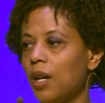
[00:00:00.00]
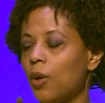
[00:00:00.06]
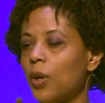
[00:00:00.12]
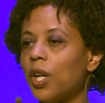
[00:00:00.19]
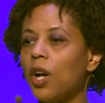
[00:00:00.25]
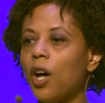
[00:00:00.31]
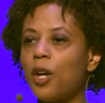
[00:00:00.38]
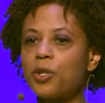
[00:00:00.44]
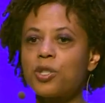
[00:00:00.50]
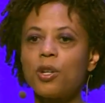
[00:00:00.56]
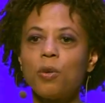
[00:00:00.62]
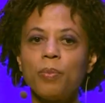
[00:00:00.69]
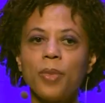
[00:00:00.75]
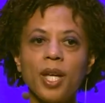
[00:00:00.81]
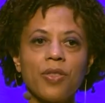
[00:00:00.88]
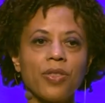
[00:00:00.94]
It also
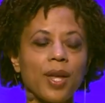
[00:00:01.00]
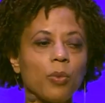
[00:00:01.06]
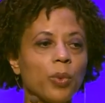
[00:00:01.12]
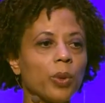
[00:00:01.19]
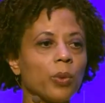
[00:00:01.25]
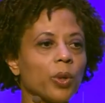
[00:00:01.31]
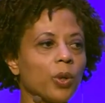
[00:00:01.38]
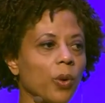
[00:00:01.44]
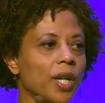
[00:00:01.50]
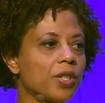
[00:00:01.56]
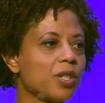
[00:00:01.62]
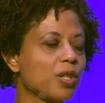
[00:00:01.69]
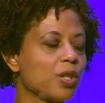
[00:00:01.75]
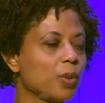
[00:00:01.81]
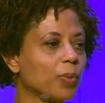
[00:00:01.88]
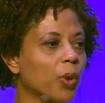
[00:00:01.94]
meant that we were going
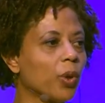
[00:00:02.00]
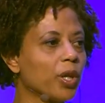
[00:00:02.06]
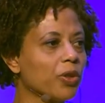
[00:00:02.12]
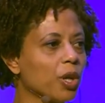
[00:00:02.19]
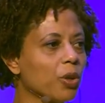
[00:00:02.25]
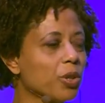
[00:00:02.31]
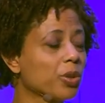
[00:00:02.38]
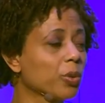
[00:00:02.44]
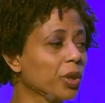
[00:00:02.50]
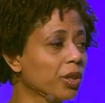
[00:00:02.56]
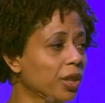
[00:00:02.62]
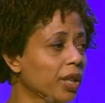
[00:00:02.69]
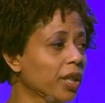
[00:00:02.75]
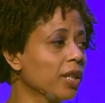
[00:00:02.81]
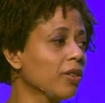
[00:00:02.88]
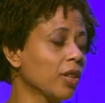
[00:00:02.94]
to support those who were
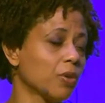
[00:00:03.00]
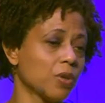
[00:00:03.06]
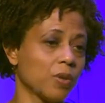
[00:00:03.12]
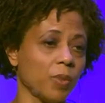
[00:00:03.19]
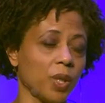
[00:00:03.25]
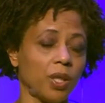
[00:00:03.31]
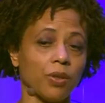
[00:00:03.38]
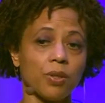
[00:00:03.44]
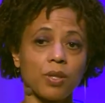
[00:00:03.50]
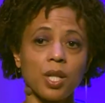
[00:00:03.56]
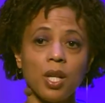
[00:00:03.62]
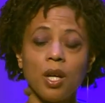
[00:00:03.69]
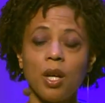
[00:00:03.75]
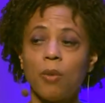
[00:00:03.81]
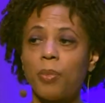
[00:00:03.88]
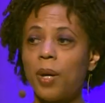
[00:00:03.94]
cooking those meals
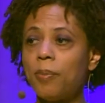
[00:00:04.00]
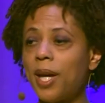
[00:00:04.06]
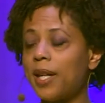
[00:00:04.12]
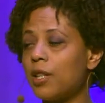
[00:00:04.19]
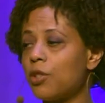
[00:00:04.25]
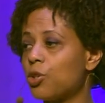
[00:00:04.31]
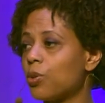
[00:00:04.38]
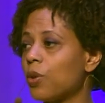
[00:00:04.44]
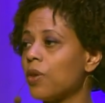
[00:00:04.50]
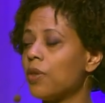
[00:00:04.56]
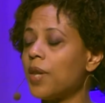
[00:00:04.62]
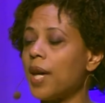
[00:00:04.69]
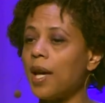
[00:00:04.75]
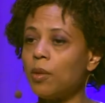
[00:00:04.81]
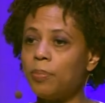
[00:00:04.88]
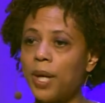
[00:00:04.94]
by making sure that
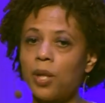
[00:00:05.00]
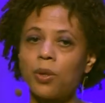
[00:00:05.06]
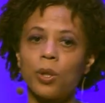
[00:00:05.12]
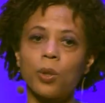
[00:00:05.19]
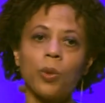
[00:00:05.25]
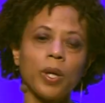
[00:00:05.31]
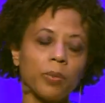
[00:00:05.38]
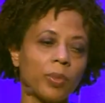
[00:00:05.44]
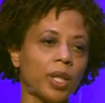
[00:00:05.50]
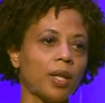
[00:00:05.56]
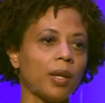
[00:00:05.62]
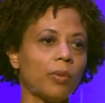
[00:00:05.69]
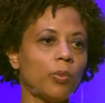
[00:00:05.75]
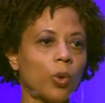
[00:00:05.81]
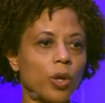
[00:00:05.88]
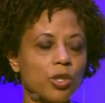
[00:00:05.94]
they had better equipment
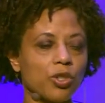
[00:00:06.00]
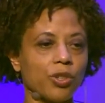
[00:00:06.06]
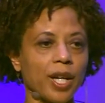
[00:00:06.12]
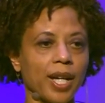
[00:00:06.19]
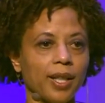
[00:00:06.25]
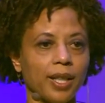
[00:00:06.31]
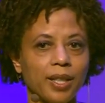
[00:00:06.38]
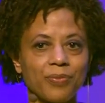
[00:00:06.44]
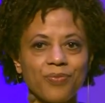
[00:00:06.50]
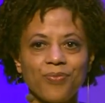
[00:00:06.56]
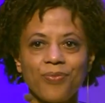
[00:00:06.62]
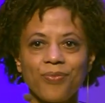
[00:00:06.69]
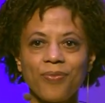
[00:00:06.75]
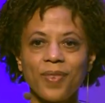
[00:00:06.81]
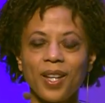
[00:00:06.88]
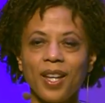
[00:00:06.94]
and more training.
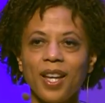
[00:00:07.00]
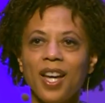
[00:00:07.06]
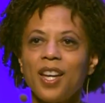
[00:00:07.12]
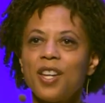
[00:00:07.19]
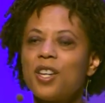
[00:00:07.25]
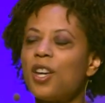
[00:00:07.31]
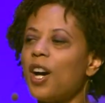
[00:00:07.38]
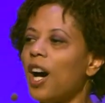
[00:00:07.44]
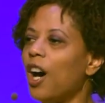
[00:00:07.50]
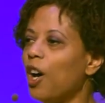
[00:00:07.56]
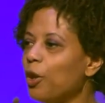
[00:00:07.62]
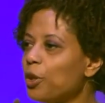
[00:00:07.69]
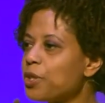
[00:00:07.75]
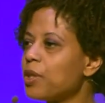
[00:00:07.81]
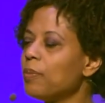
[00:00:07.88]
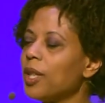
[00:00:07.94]

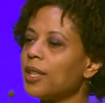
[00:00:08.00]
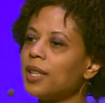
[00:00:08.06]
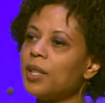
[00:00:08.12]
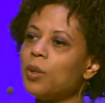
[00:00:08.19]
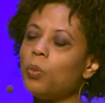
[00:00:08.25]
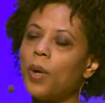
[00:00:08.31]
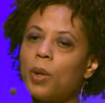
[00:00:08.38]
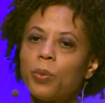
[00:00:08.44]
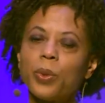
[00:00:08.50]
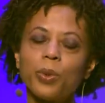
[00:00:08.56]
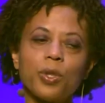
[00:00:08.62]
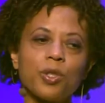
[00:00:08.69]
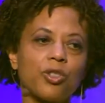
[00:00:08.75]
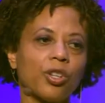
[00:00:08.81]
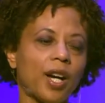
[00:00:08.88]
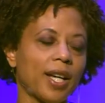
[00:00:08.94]
Ultimately, what we
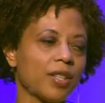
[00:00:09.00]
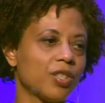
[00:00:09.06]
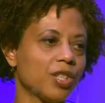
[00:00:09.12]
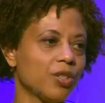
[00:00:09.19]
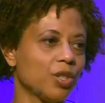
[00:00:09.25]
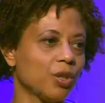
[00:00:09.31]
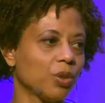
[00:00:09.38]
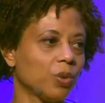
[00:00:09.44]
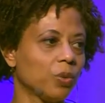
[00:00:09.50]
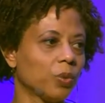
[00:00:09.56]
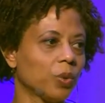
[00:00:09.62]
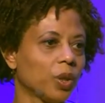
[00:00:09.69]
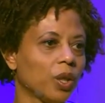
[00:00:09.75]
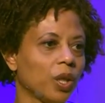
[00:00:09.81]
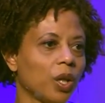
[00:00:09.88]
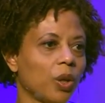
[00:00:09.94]
were trying to do
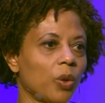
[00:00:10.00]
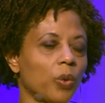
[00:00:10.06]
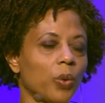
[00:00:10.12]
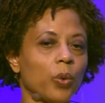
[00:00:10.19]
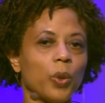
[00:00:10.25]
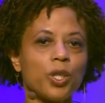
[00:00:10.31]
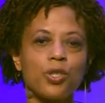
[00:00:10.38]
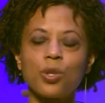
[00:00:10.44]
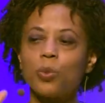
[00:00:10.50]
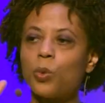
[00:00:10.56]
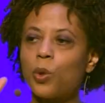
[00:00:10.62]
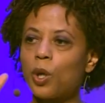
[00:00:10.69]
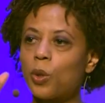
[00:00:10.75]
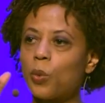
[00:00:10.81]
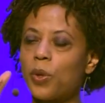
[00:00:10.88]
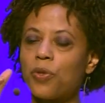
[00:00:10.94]
was to
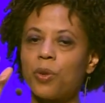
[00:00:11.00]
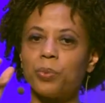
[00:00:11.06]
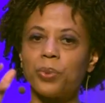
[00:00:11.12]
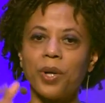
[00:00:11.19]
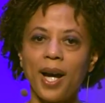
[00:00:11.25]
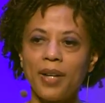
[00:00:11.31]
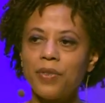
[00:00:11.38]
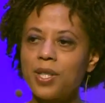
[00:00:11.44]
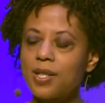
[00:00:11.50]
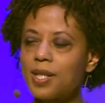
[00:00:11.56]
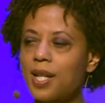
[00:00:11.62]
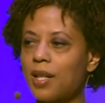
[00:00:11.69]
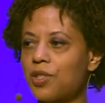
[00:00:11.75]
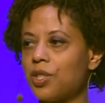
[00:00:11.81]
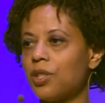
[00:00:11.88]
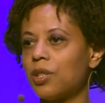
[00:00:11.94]
work with the private
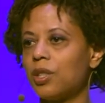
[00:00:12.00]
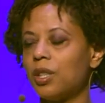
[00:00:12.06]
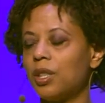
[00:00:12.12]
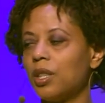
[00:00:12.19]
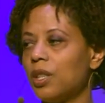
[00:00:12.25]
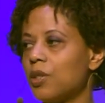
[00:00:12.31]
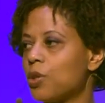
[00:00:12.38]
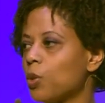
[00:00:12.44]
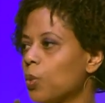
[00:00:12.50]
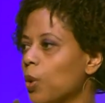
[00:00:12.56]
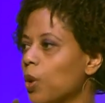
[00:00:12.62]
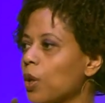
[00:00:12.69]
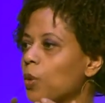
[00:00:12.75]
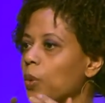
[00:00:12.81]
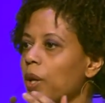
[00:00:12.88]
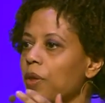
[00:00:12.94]
sector, to
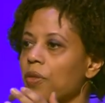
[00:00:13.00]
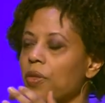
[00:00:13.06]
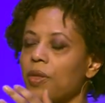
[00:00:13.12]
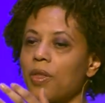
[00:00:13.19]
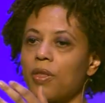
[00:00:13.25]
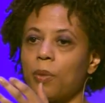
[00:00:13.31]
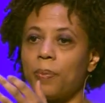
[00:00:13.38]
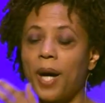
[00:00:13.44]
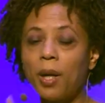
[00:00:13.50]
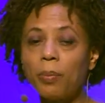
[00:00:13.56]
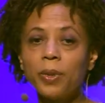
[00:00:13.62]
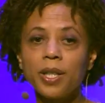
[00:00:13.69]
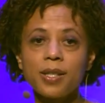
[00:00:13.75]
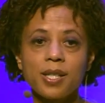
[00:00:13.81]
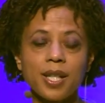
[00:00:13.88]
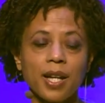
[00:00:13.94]
work with the
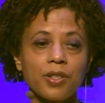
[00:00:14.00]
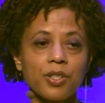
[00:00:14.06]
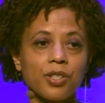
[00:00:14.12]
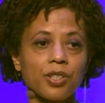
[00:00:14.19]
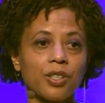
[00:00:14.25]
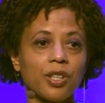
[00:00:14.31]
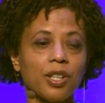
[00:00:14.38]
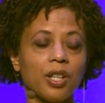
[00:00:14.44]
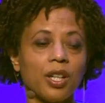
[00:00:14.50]
public sector,